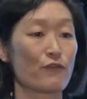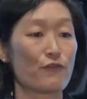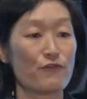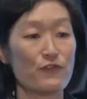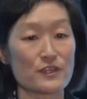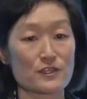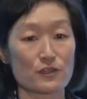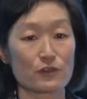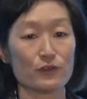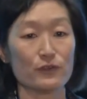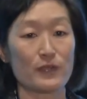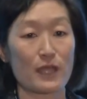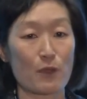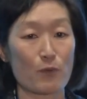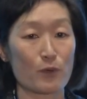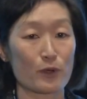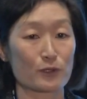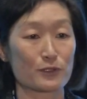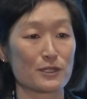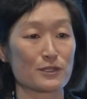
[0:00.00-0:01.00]
physical
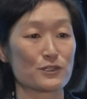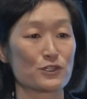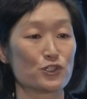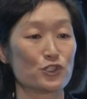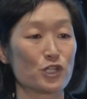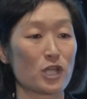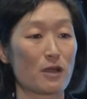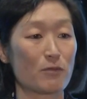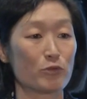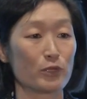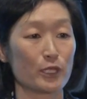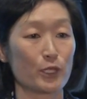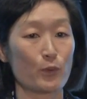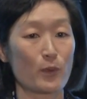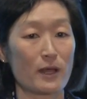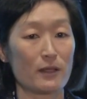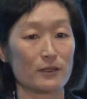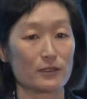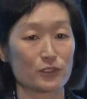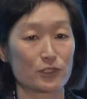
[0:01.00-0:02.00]
network does its job really
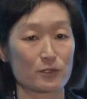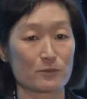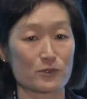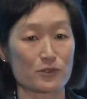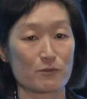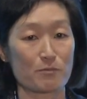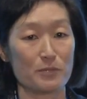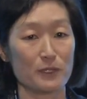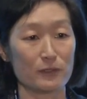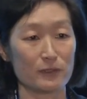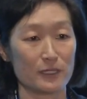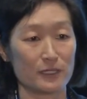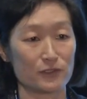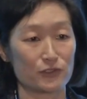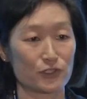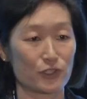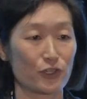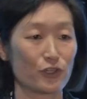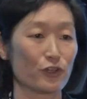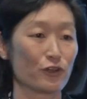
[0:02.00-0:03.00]
well in terms of building
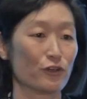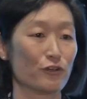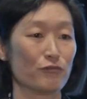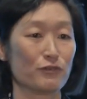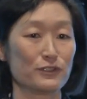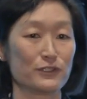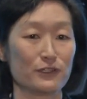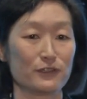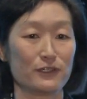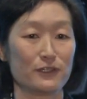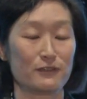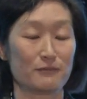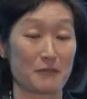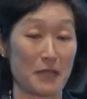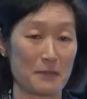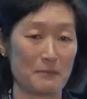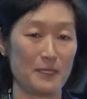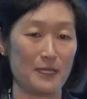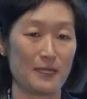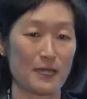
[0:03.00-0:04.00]
secure, resilient
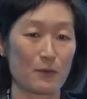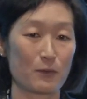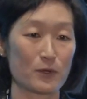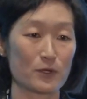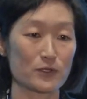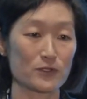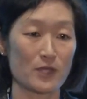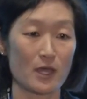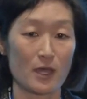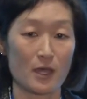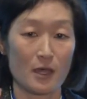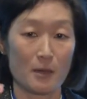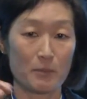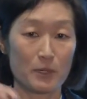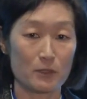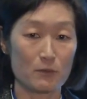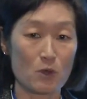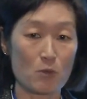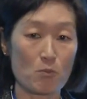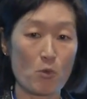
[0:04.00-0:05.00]
IP networks,
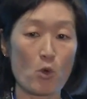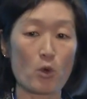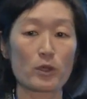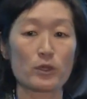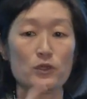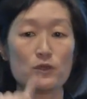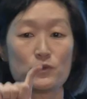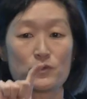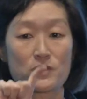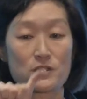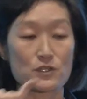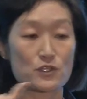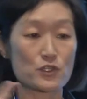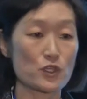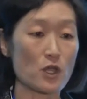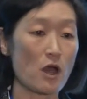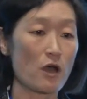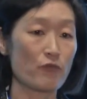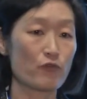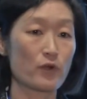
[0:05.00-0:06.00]
but more use this
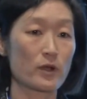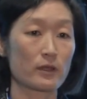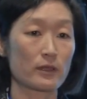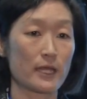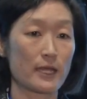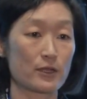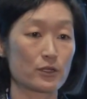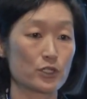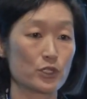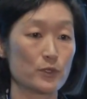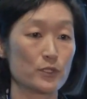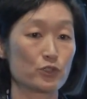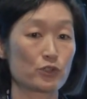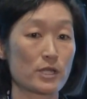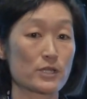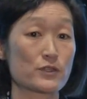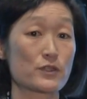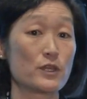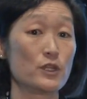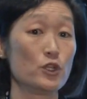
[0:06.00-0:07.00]
software layer to
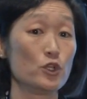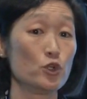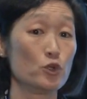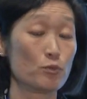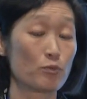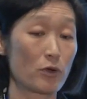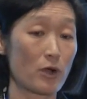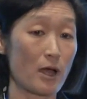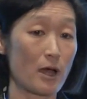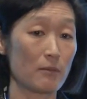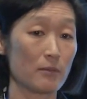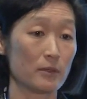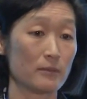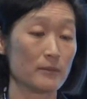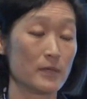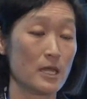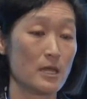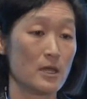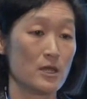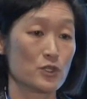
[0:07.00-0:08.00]
address the new problem.
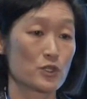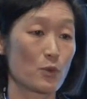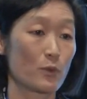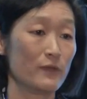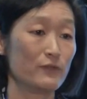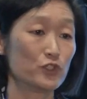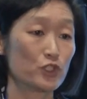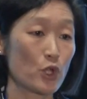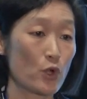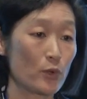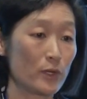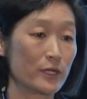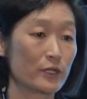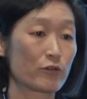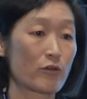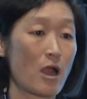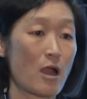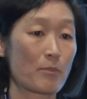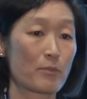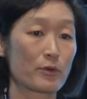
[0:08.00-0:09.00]
So we've shown
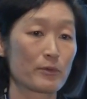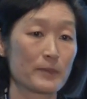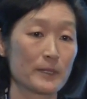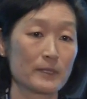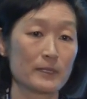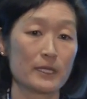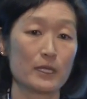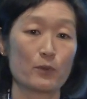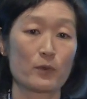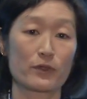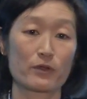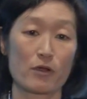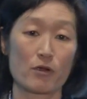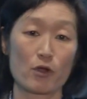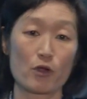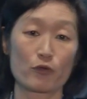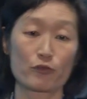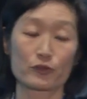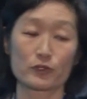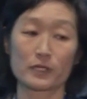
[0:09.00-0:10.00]
interoperability with our
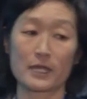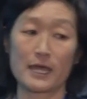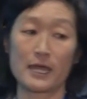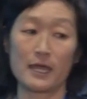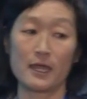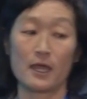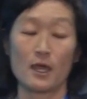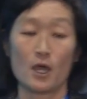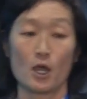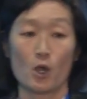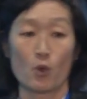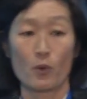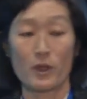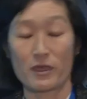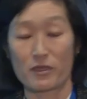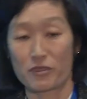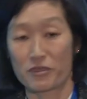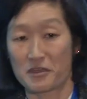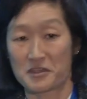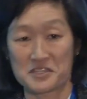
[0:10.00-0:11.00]
overlay
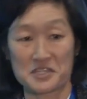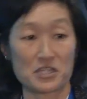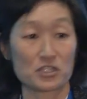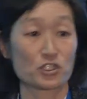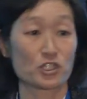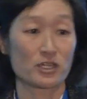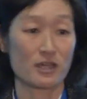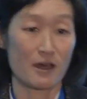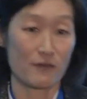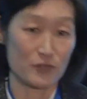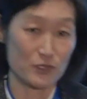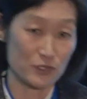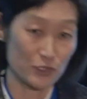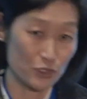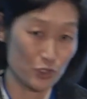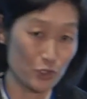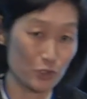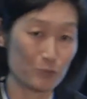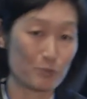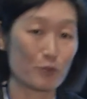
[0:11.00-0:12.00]
with essentially, obviously,
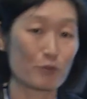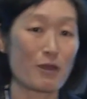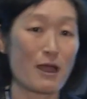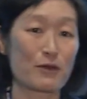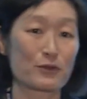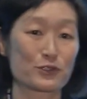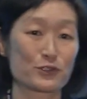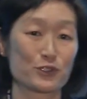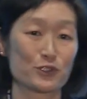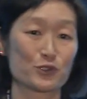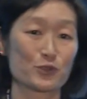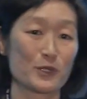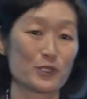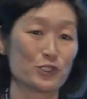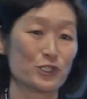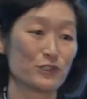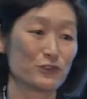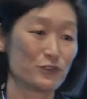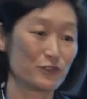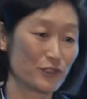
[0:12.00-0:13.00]
Juniper routers and
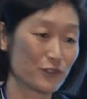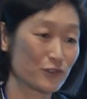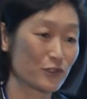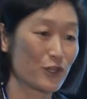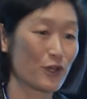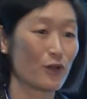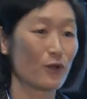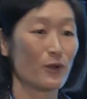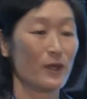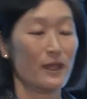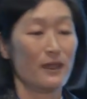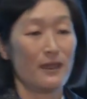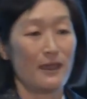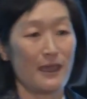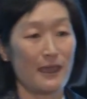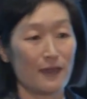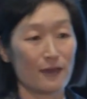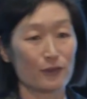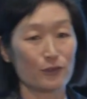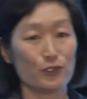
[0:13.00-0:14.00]
switches, Cisco,
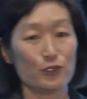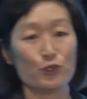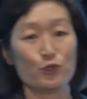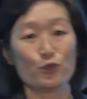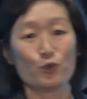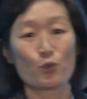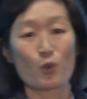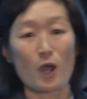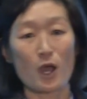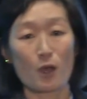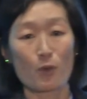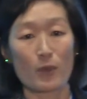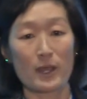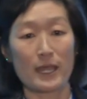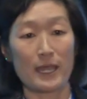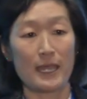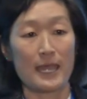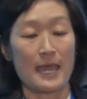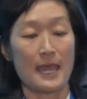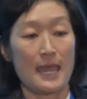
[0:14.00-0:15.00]
ALU,
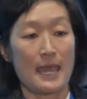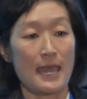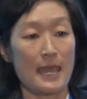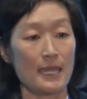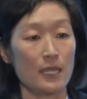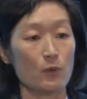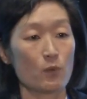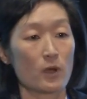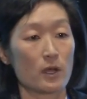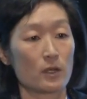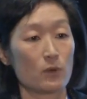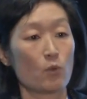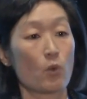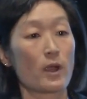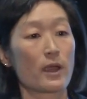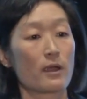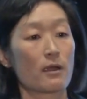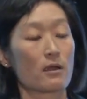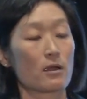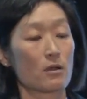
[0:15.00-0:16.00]
Huawei, anyone
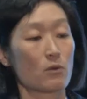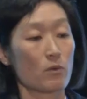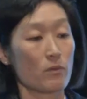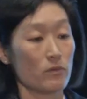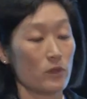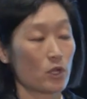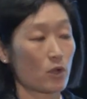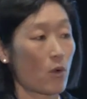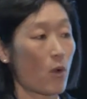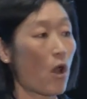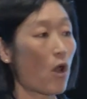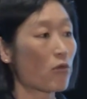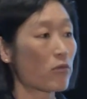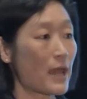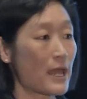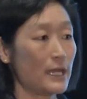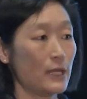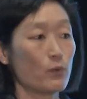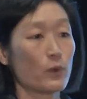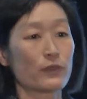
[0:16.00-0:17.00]
where
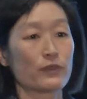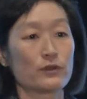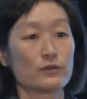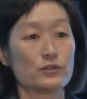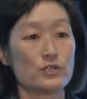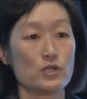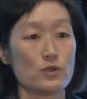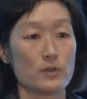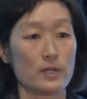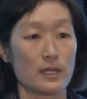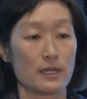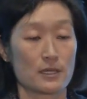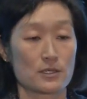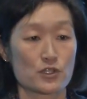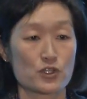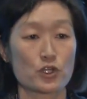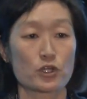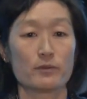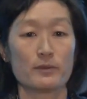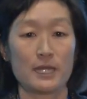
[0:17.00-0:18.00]
already what they're doing is
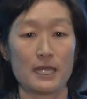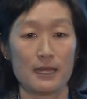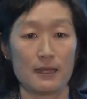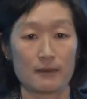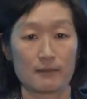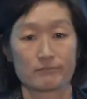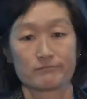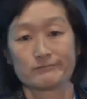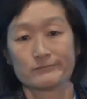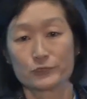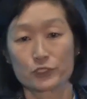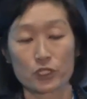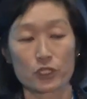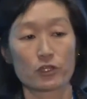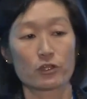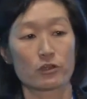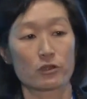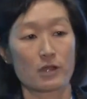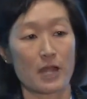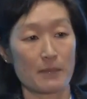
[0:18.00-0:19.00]
terminating
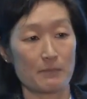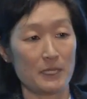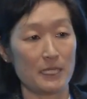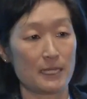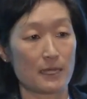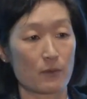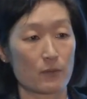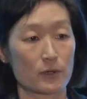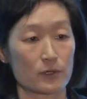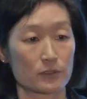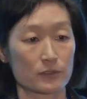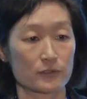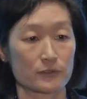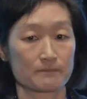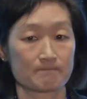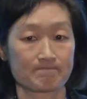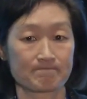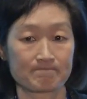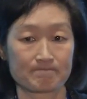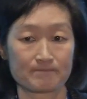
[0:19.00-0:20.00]
secure IP networks.
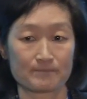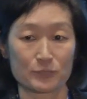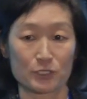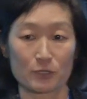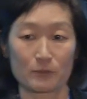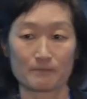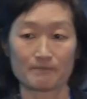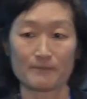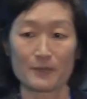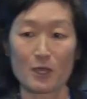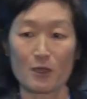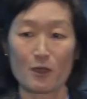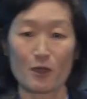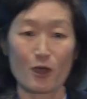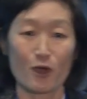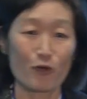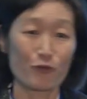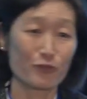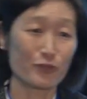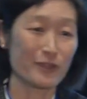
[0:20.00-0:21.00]
So
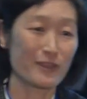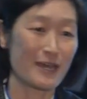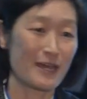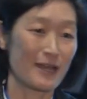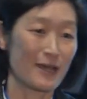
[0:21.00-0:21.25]
hopefully that